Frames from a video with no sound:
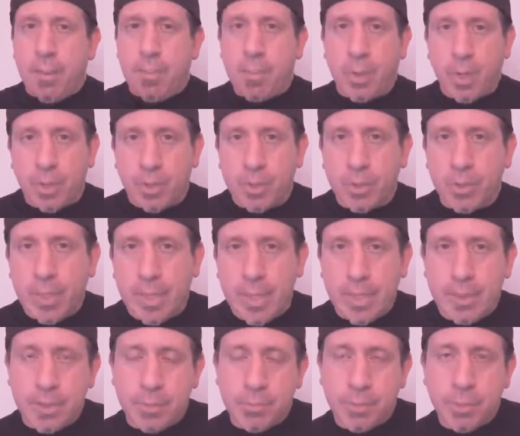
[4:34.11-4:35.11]
but also
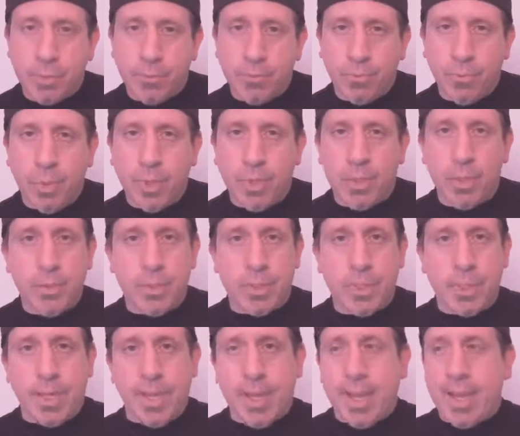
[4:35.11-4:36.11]
allows them to avoid
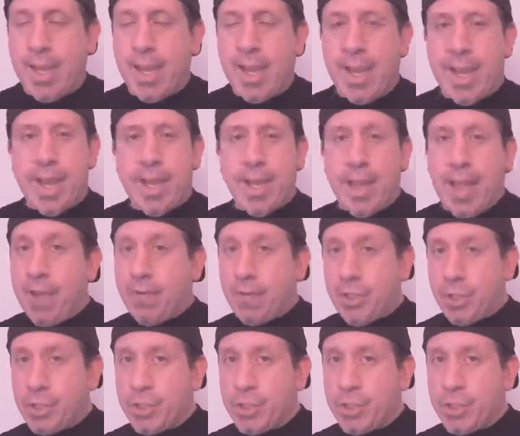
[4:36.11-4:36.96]
having